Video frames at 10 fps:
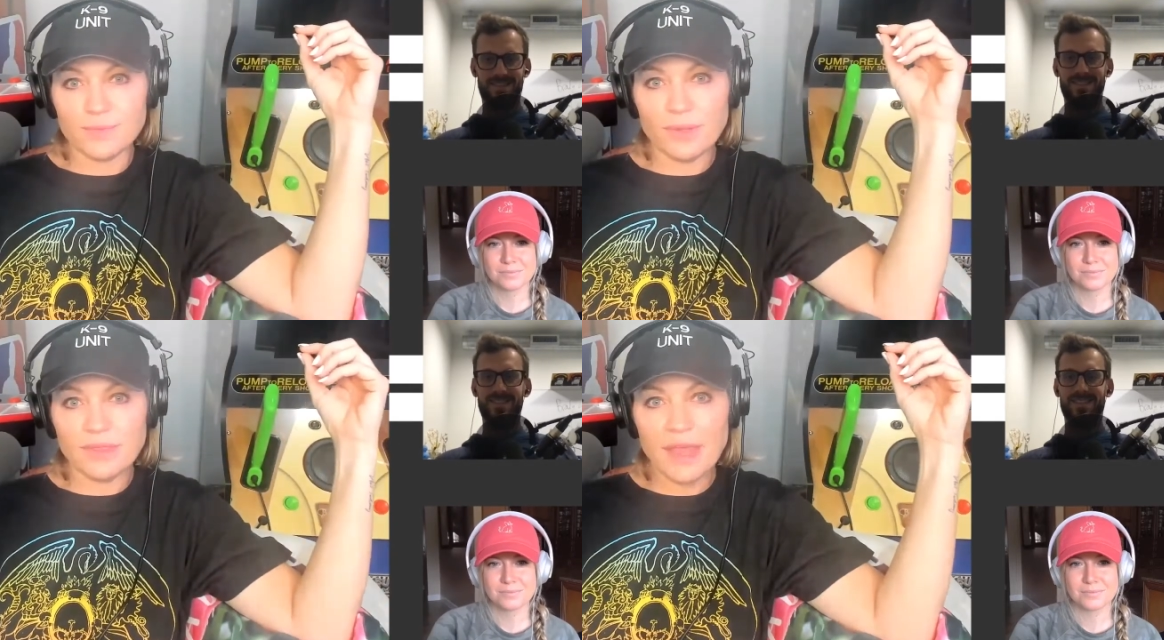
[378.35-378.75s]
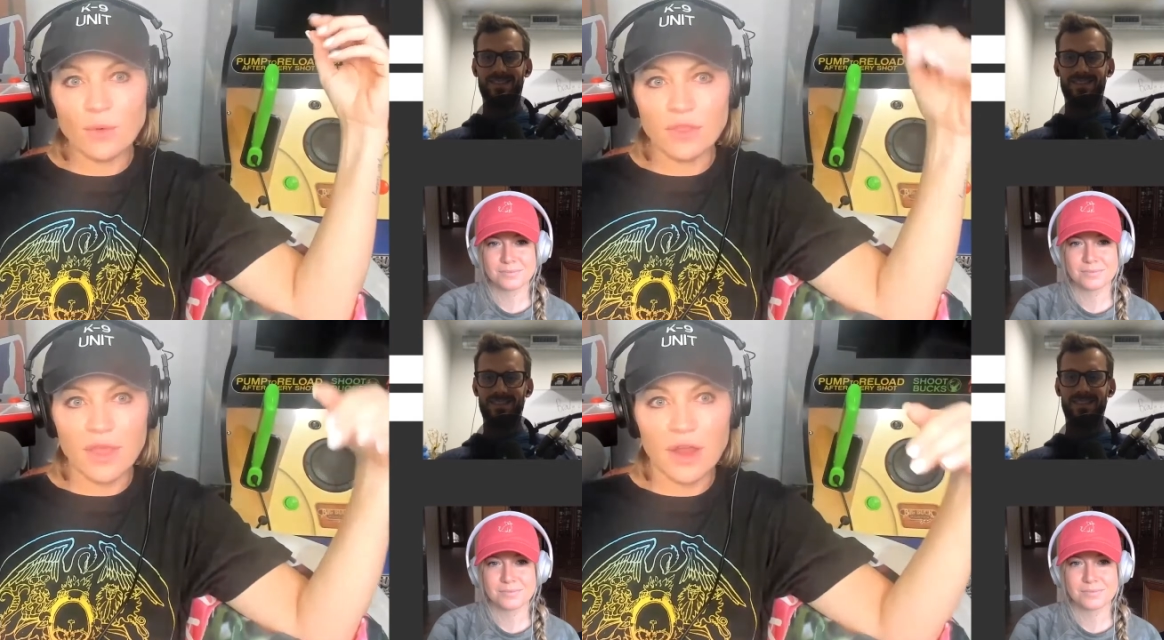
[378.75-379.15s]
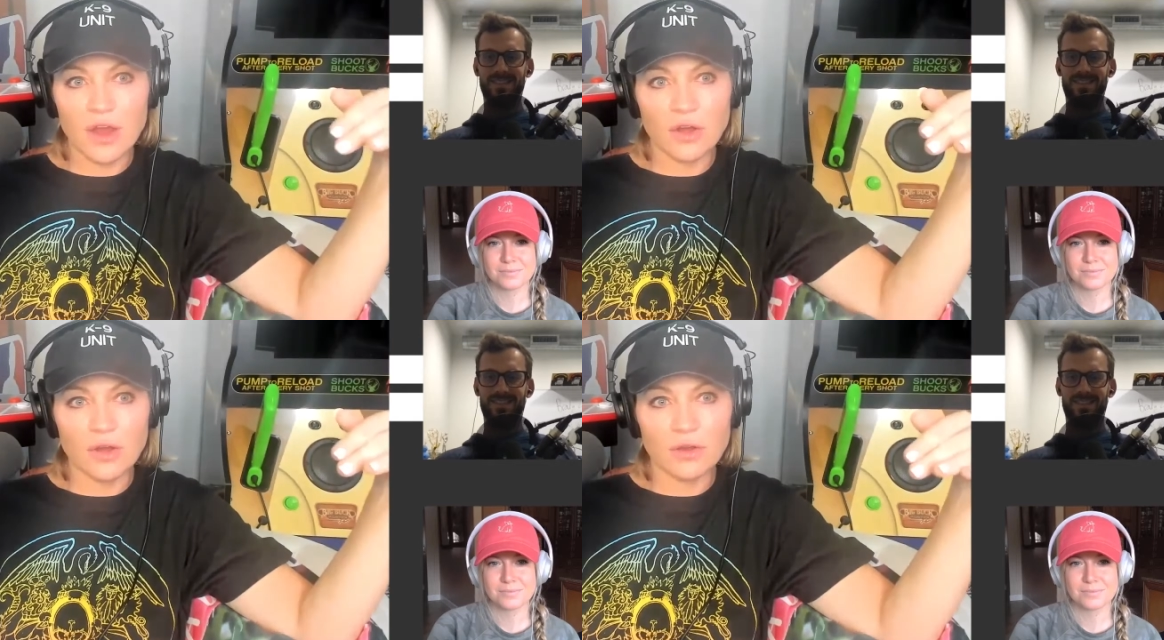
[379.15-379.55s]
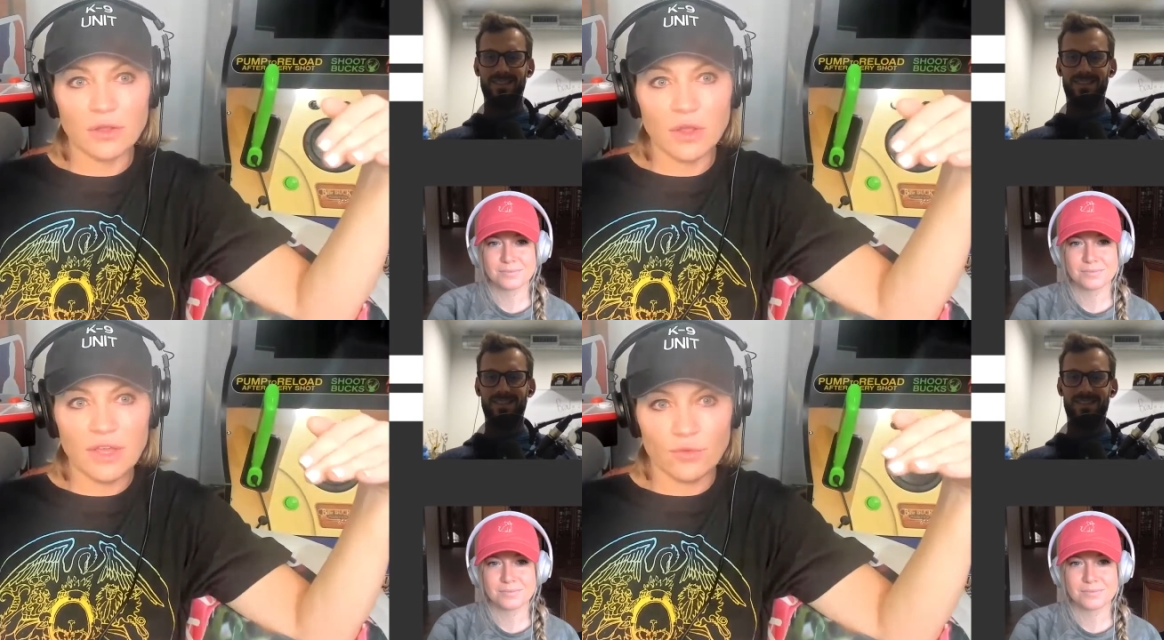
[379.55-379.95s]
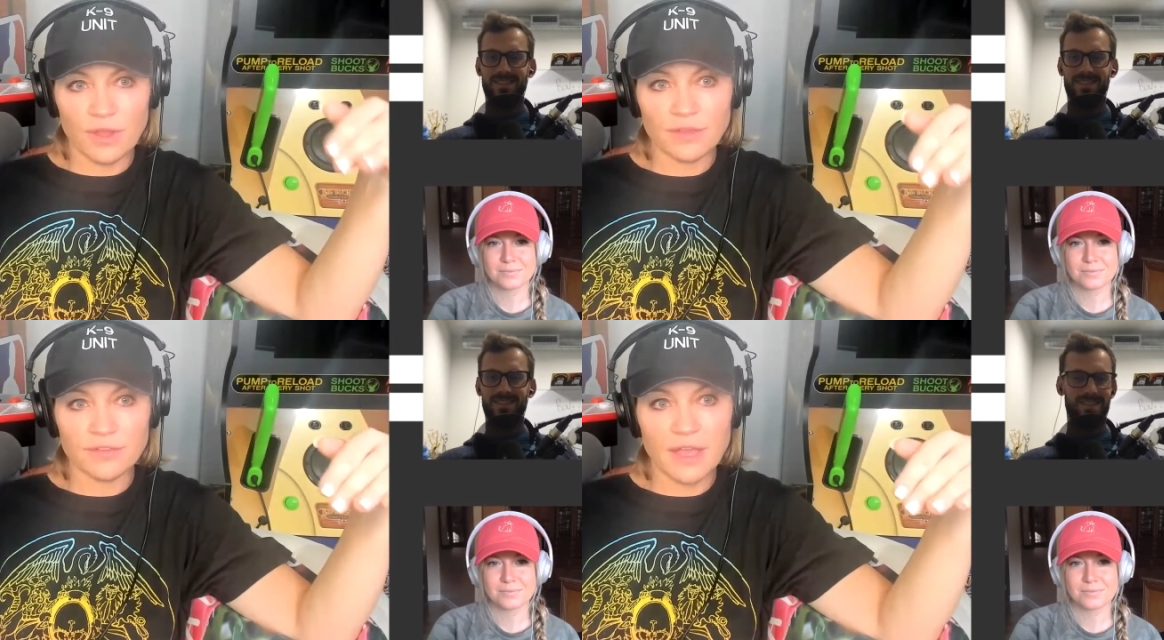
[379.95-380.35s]
Speaker 1: But they were there
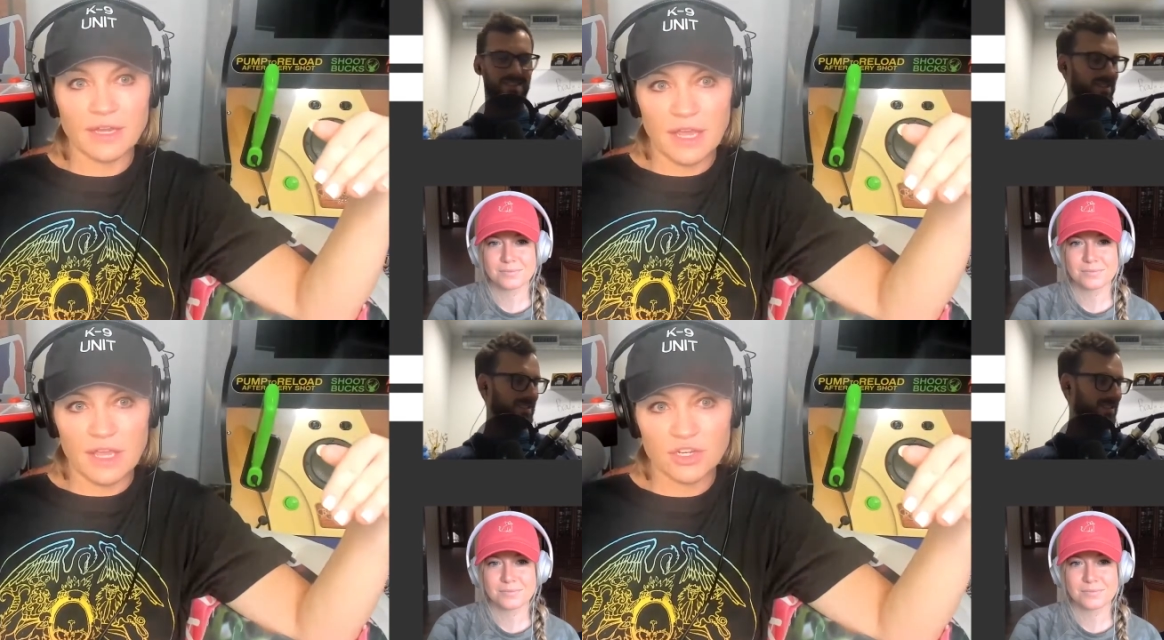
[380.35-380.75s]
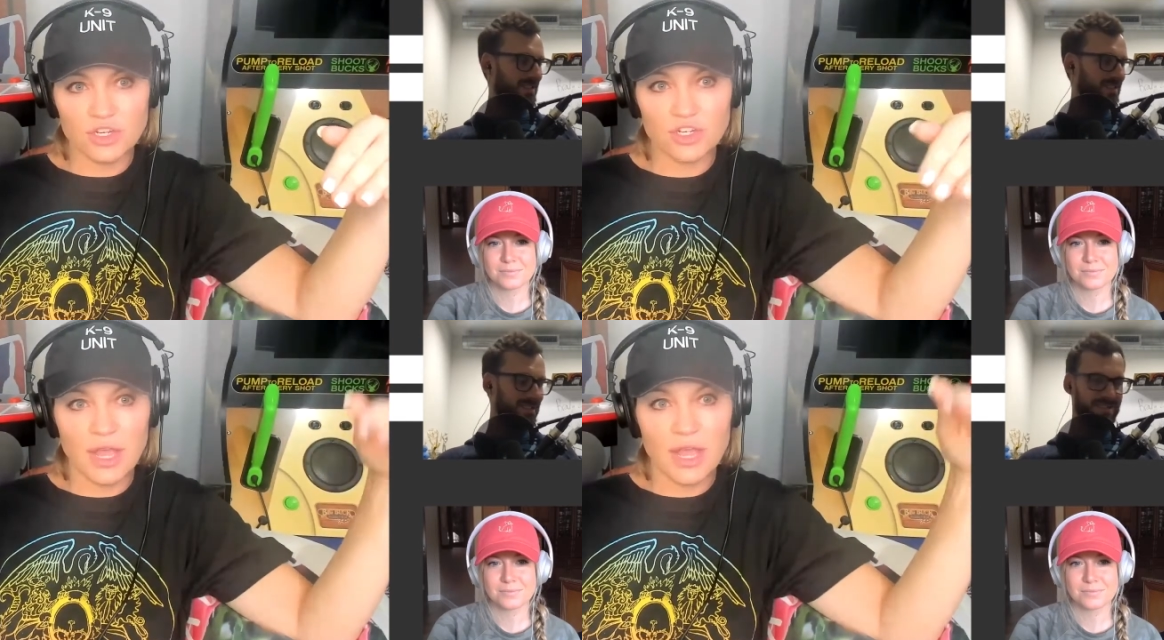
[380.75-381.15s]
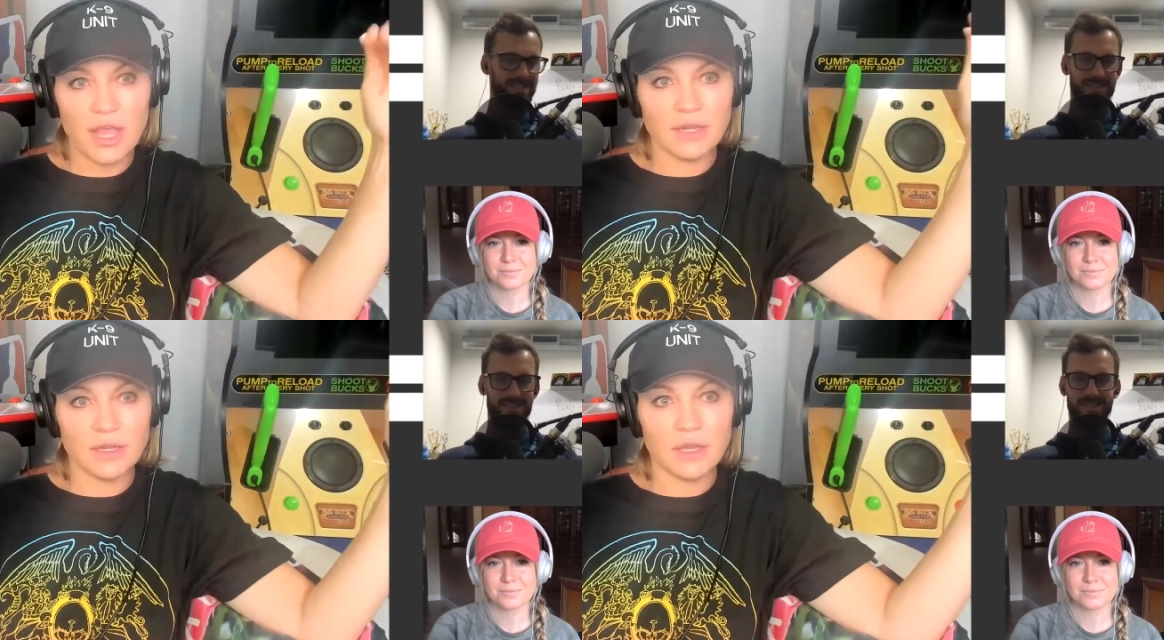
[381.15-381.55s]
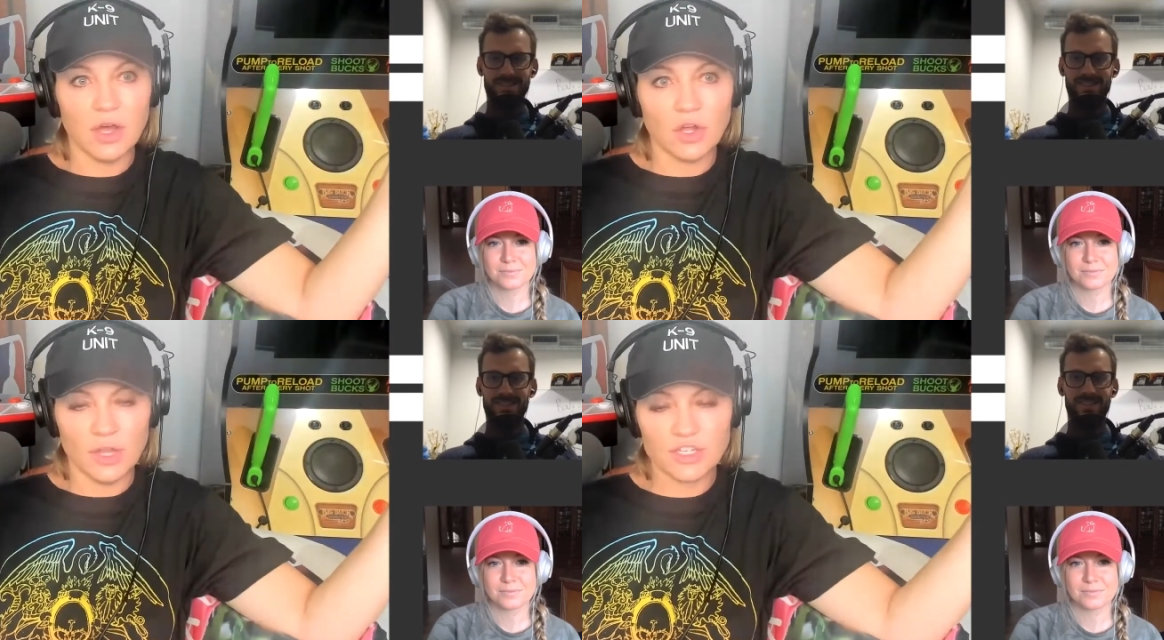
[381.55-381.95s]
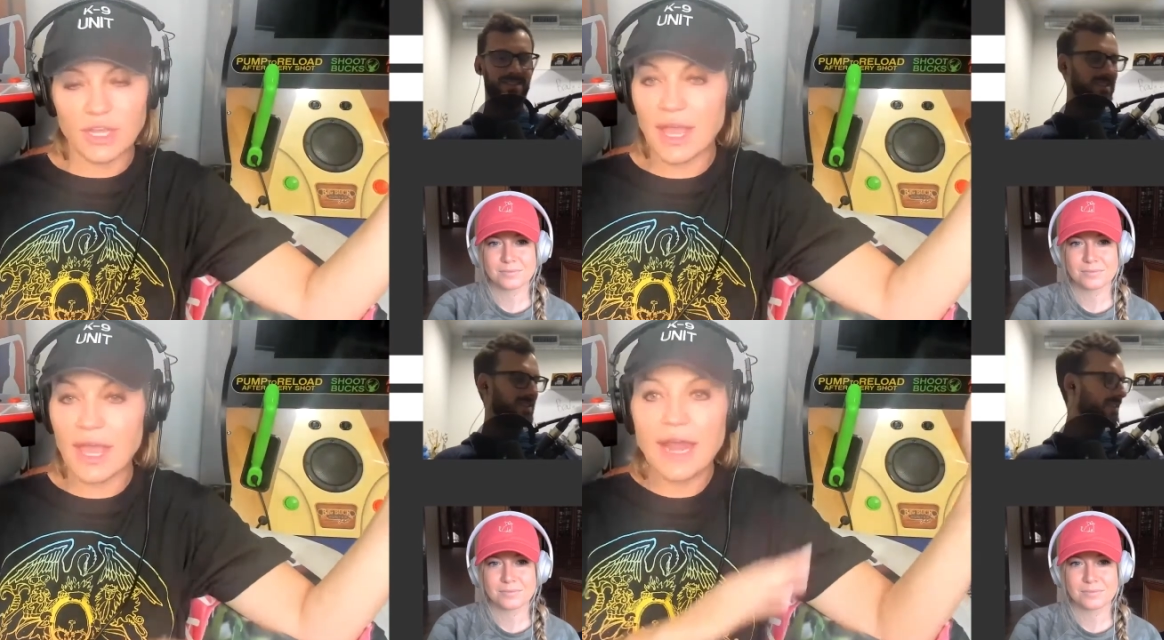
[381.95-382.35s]
ringside ish, and alleged
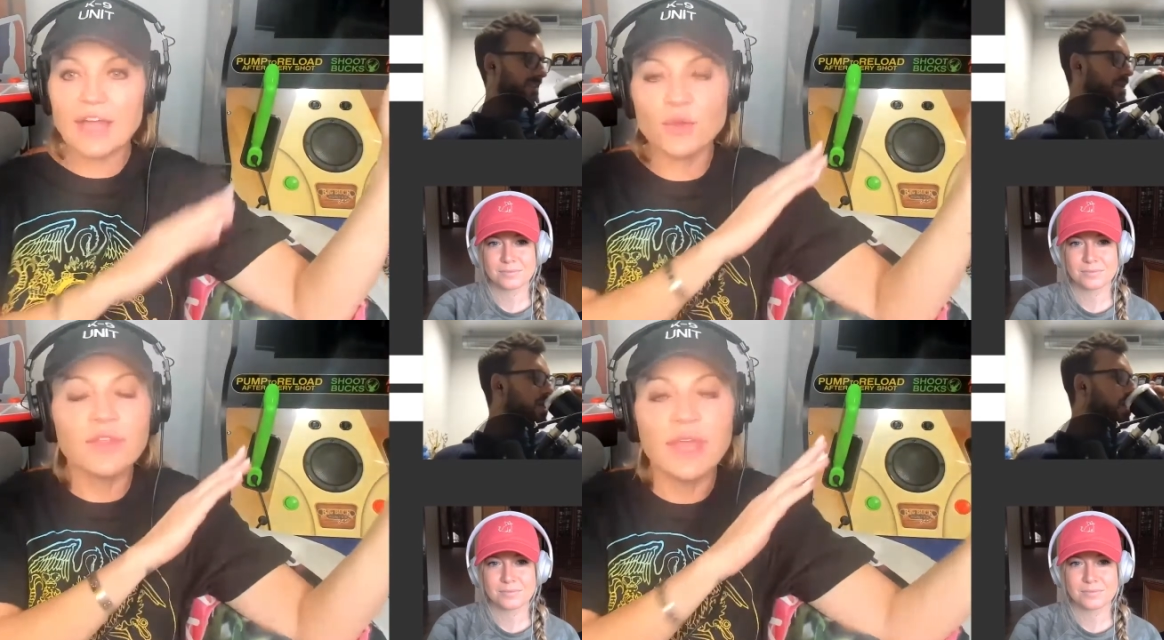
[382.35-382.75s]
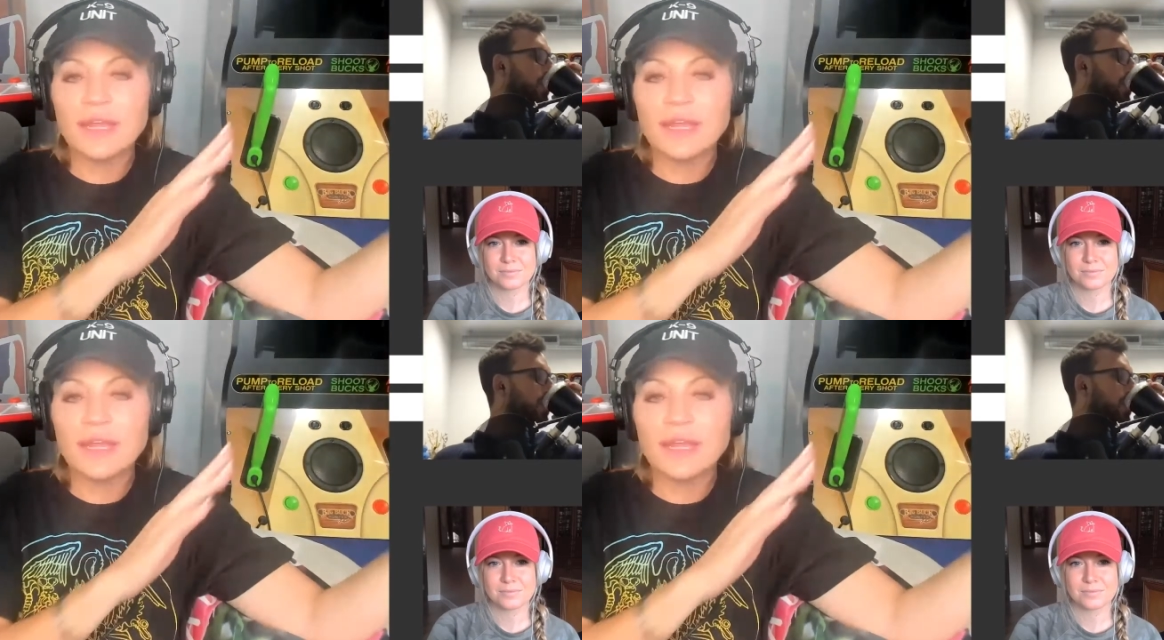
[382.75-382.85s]
again. I don't think